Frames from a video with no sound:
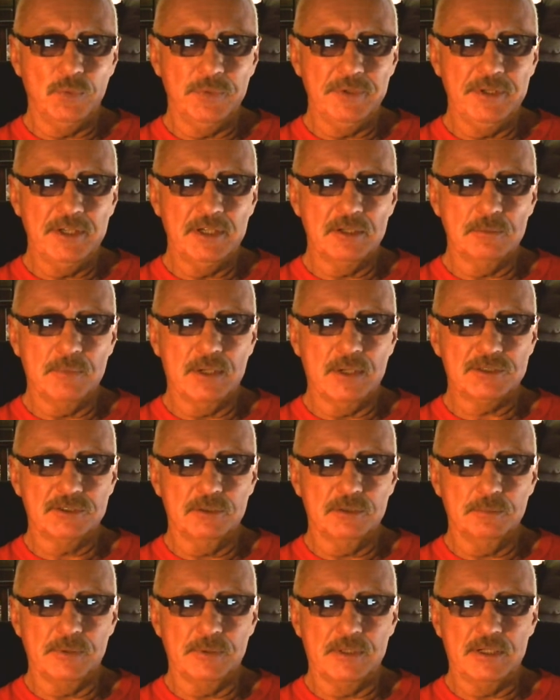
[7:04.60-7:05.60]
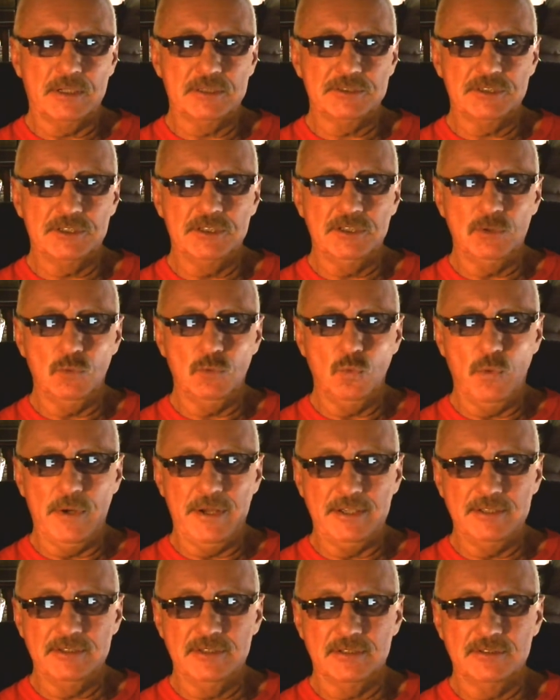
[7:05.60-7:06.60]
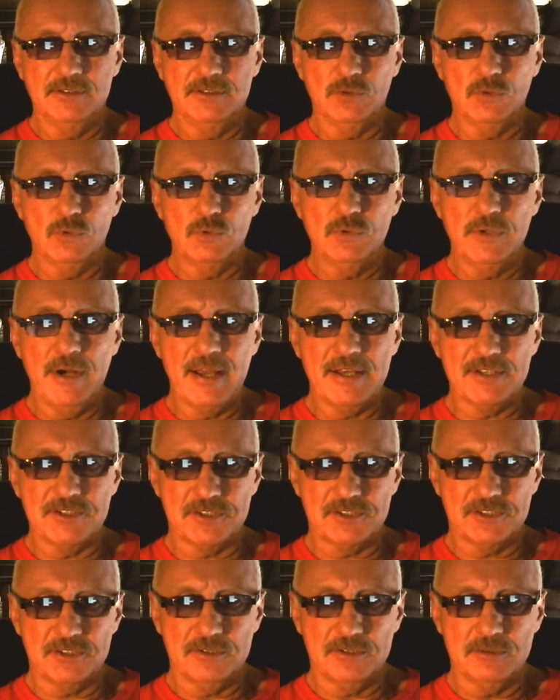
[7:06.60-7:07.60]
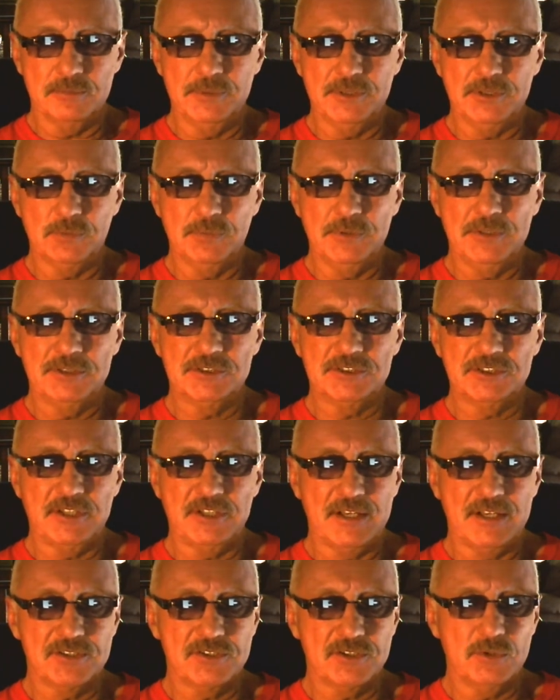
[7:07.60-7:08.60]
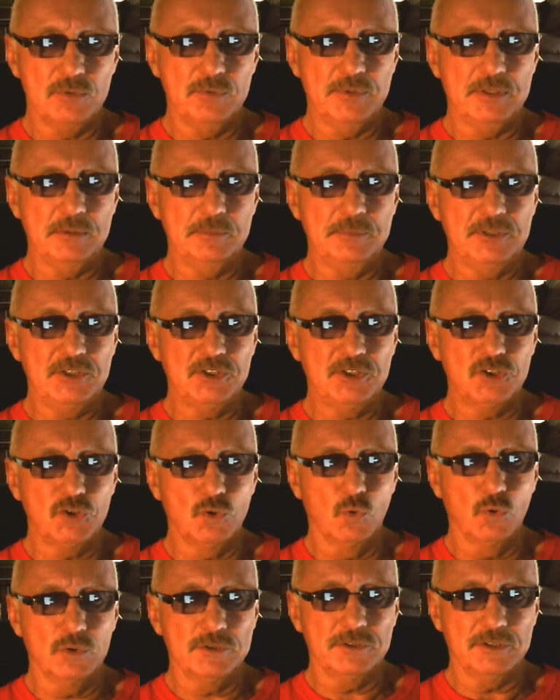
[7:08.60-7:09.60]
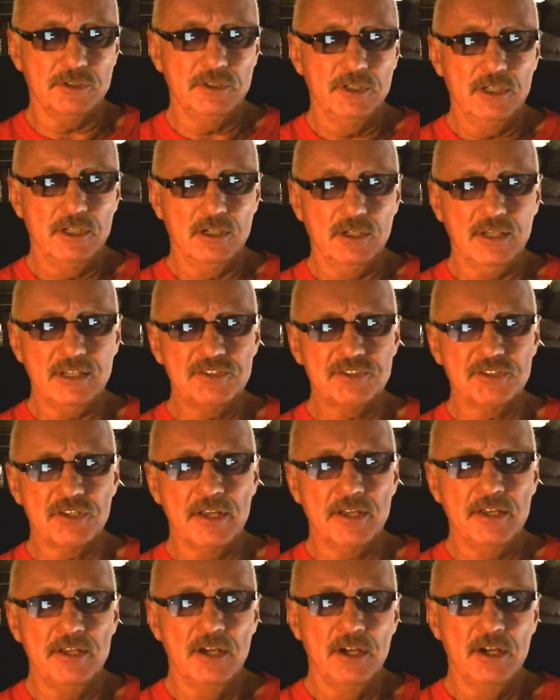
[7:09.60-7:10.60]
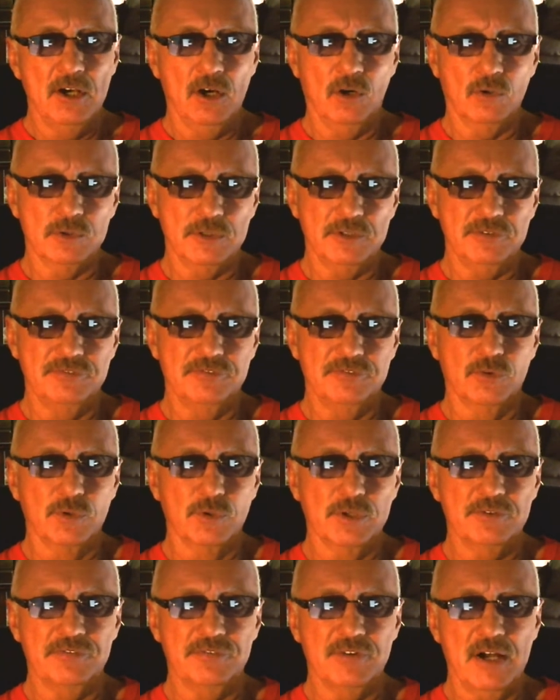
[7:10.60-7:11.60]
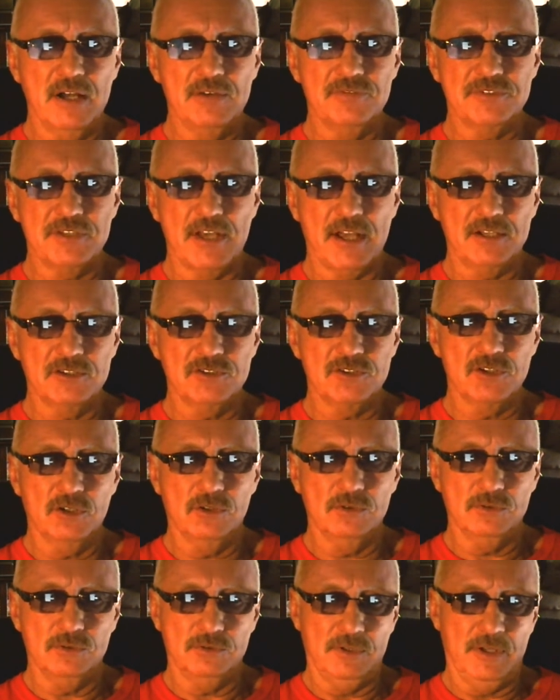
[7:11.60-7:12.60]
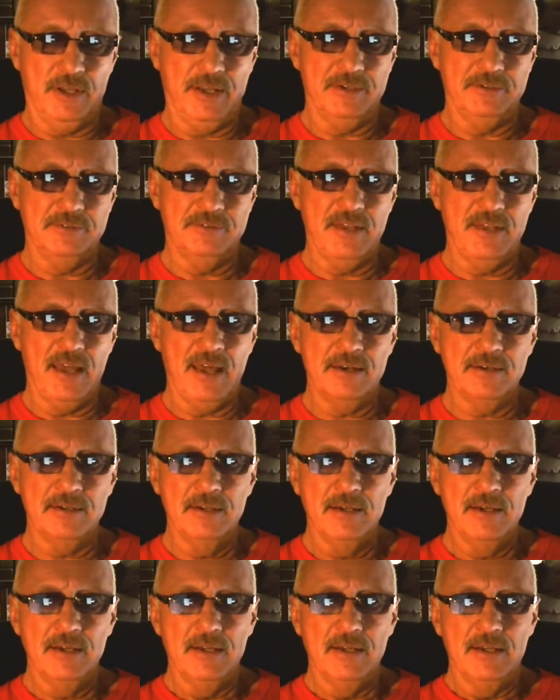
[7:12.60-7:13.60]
weak muscle parts in a way that the rest between sets will be shorter. Let's say only 45 seconds on and then